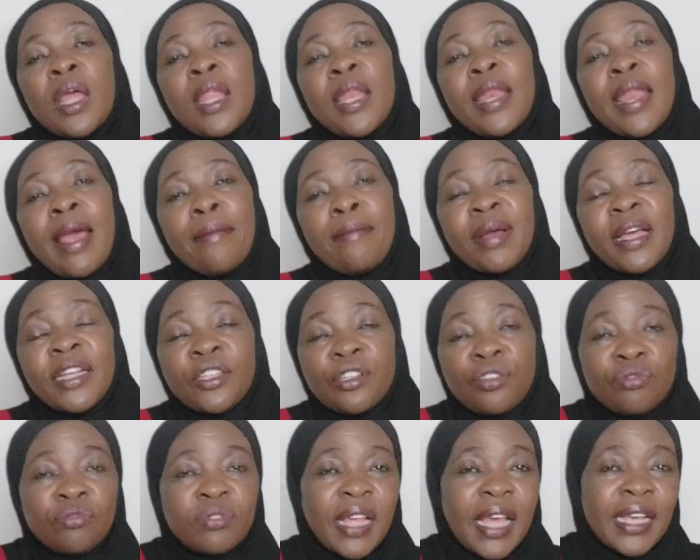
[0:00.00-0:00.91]
Number
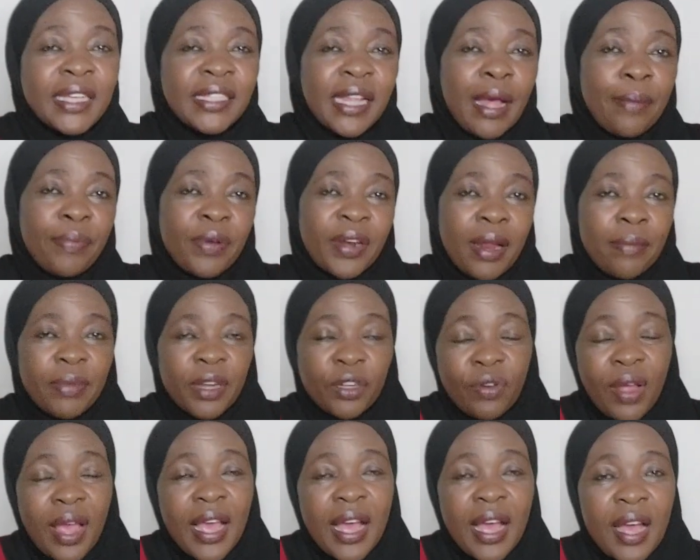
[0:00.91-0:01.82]
two, the example number
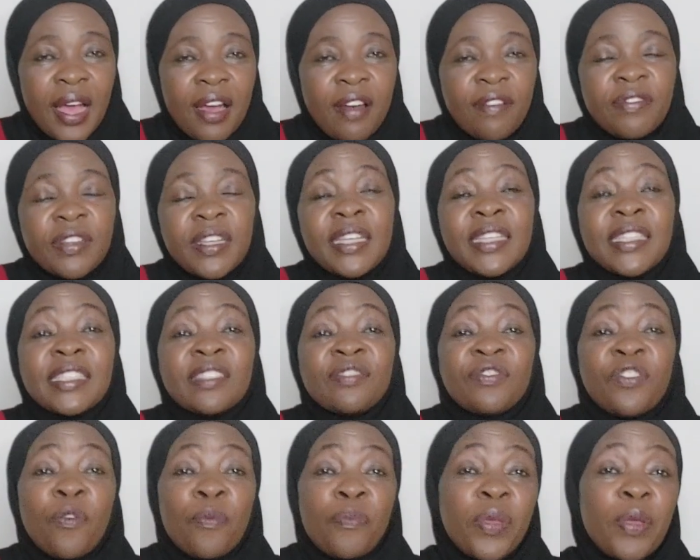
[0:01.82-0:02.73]
two I have is
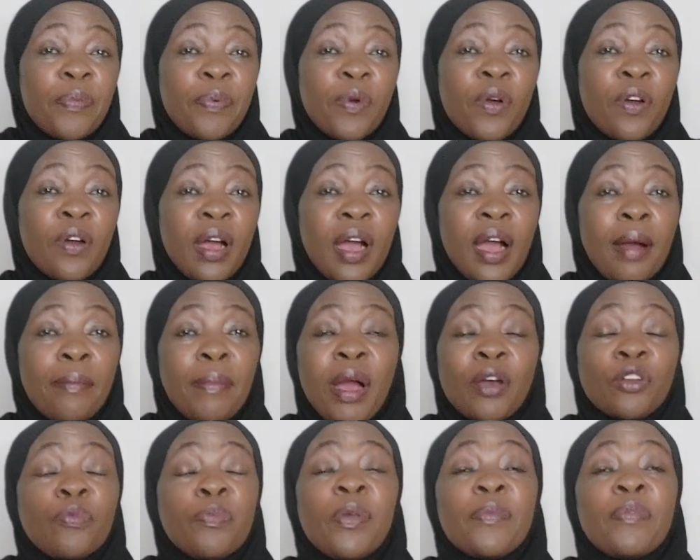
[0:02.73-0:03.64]
for people,
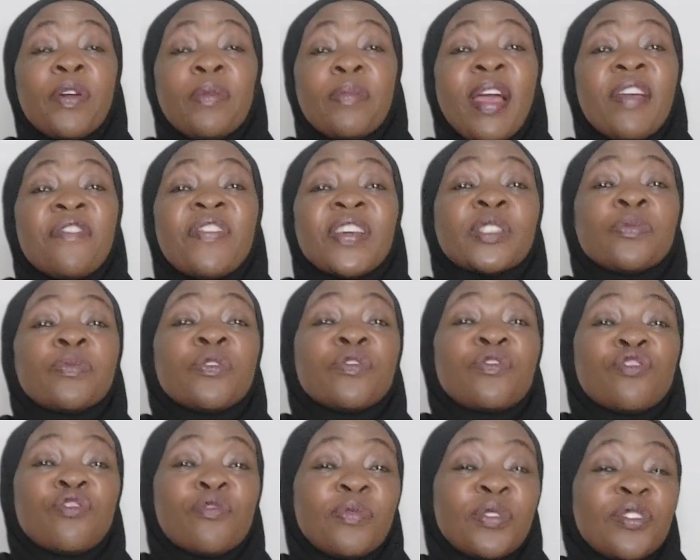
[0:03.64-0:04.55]
about people in my Facebook group.